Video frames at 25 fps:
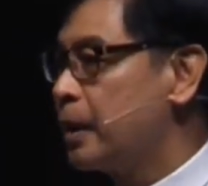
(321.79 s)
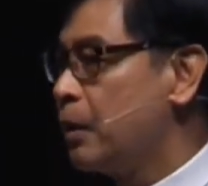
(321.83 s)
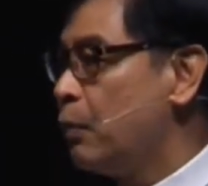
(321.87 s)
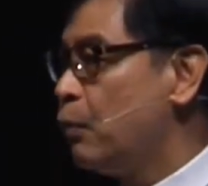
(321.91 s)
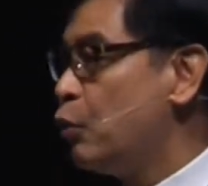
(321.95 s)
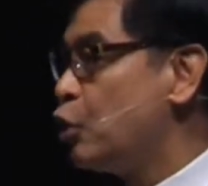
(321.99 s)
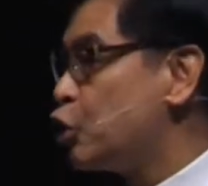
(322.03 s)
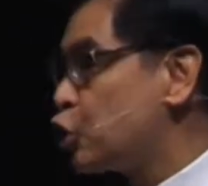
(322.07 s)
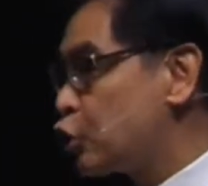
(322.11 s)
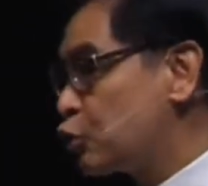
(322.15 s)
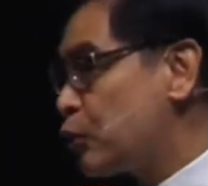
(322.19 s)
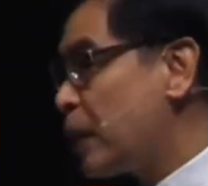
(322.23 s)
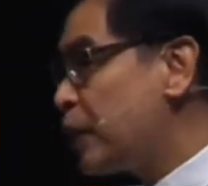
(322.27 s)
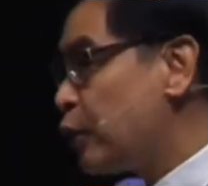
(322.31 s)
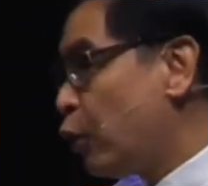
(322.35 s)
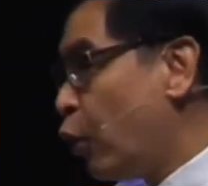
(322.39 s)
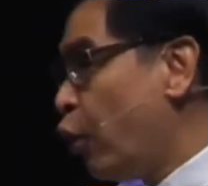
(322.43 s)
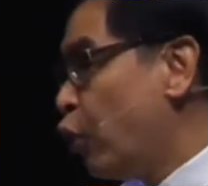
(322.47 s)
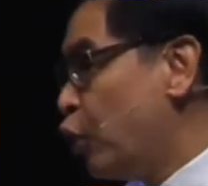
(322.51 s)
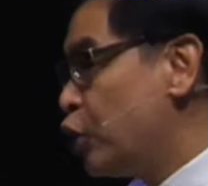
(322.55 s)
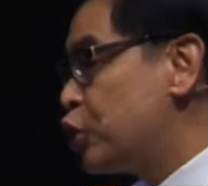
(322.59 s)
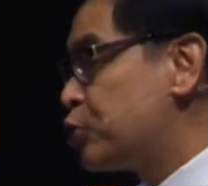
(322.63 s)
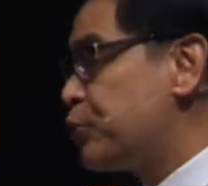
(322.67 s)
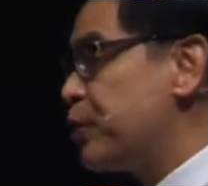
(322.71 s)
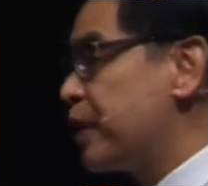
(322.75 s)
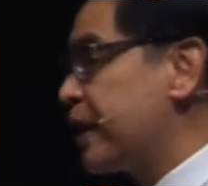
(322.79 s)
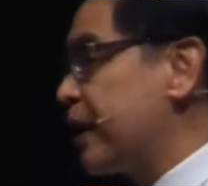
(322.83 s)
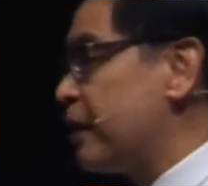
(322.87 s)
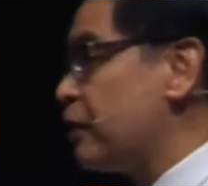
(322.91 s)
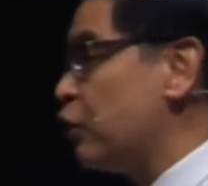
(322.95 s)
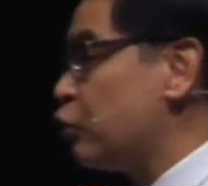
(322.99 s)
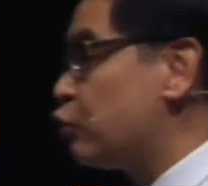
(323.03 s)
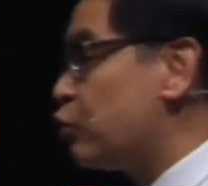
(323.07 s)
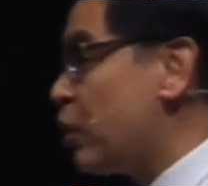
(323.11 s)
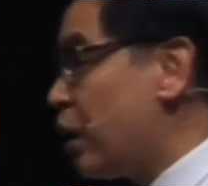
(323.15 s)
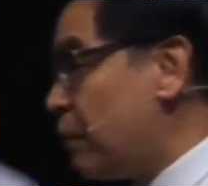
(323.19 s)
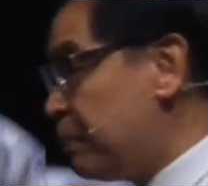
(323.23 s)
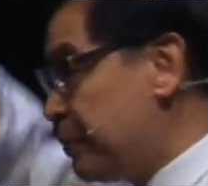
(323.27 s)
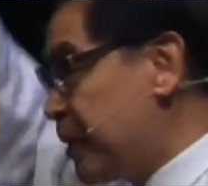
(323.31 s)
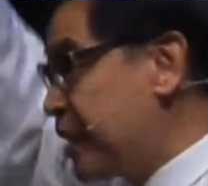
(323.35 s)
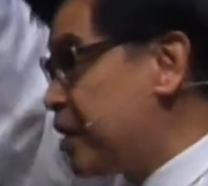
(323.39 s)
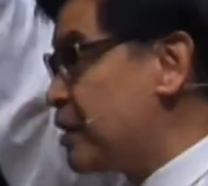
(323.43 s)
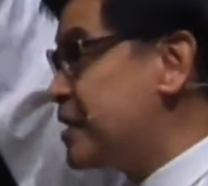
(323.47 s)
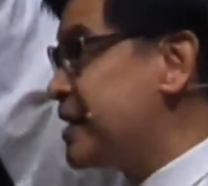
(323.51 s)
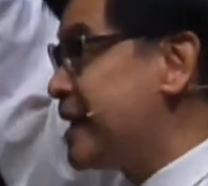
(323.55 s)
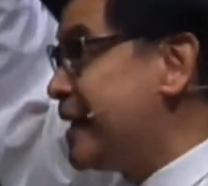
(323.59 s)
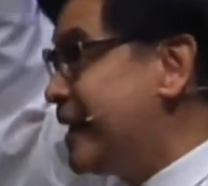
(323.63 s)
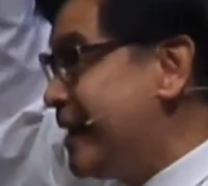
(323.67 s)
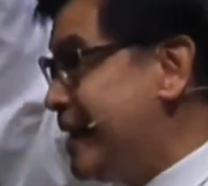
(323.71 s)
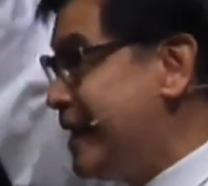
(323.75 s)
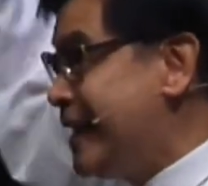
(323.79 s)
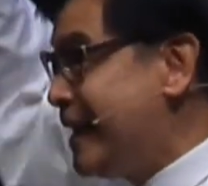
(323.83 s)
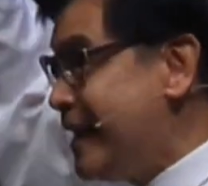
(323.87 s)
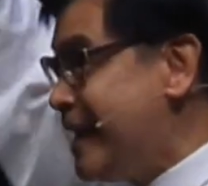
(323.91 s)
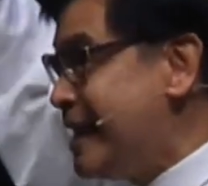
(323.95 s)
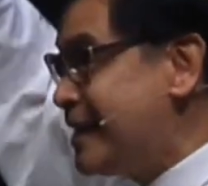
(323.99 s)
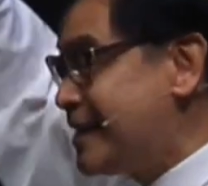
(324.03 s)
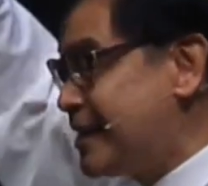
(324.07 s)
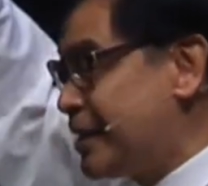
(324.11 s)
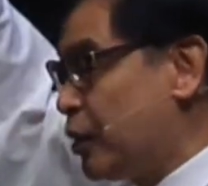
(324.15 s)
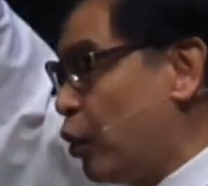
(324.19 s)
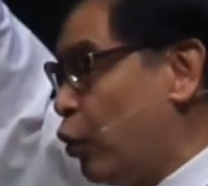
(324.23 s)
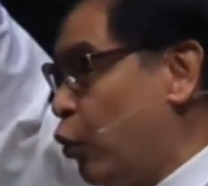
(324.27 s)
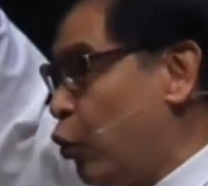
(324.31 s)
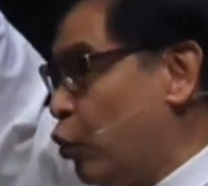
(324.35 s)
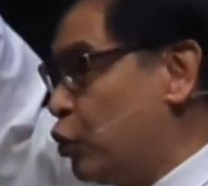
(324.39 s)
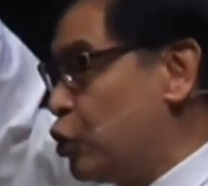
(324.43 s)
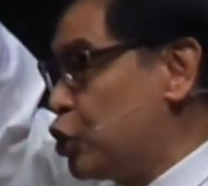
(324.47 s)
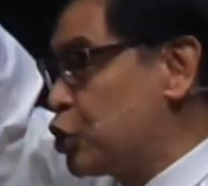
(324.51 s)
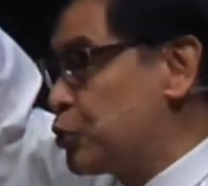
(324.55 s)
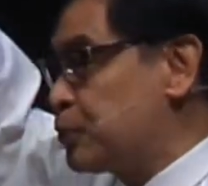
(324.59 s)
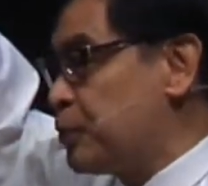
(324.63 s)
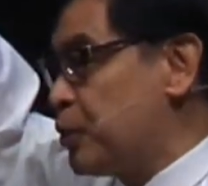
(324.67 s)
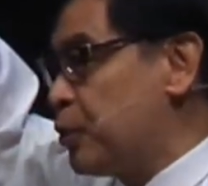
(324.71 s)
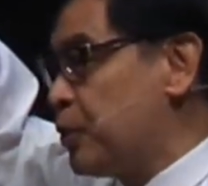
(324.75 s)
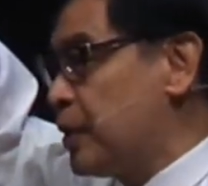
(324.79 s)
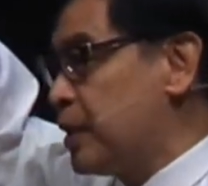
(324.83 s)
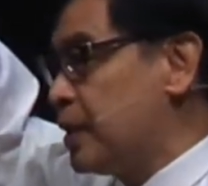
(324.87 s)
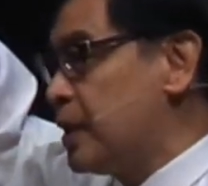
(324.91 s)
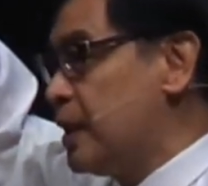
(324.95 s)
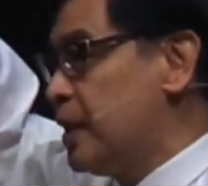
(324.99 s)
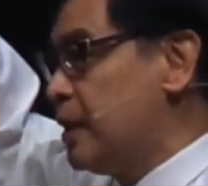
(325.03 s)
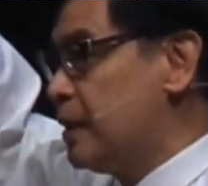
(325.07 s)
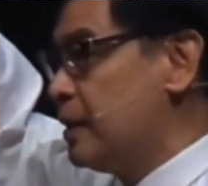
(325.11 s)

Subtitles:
which is why the Holy Spirit cannot dwell, because He is the Holy Spirit.